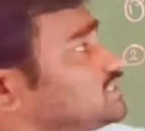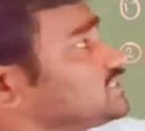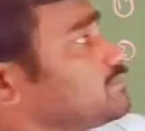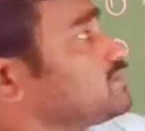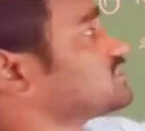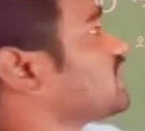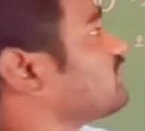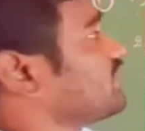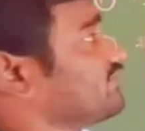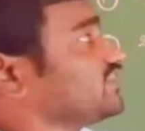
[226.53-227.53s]
these numbers
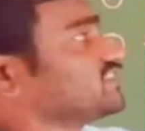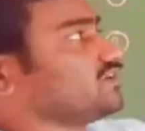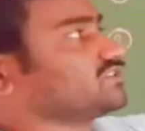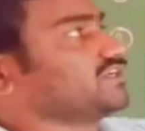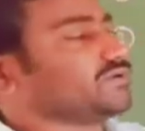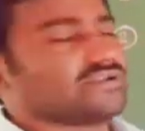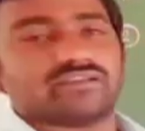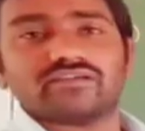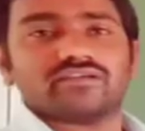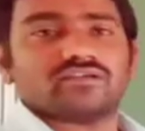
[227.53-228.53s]
are 15,000 only.
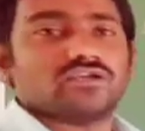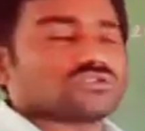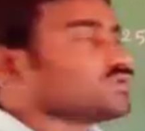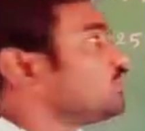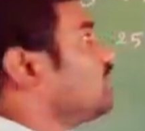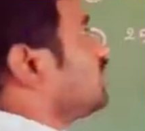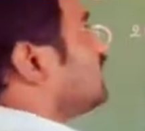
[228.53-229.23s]
So